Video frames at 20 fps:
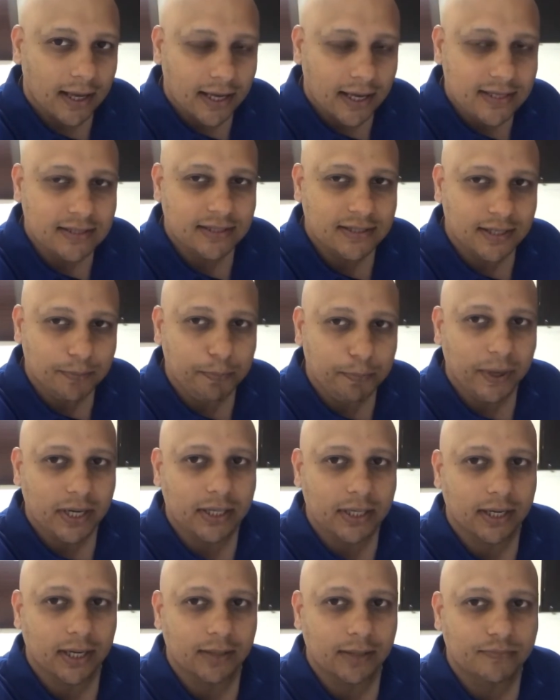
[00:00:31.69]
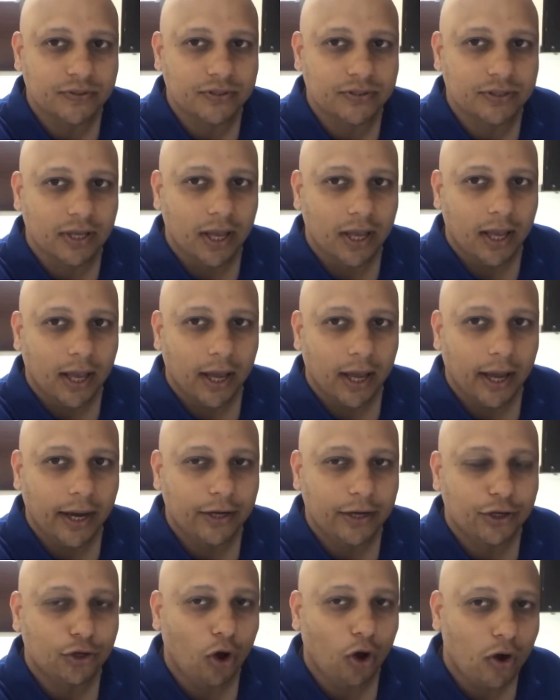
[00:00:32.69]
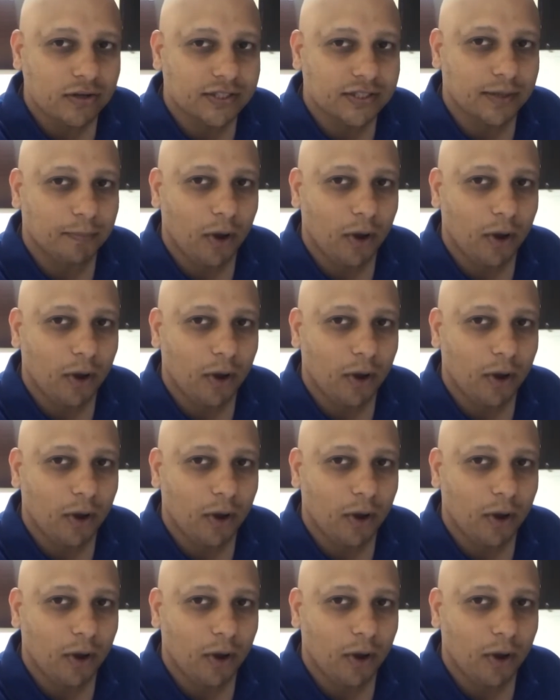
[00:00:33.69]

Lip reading: In simple terms, it talks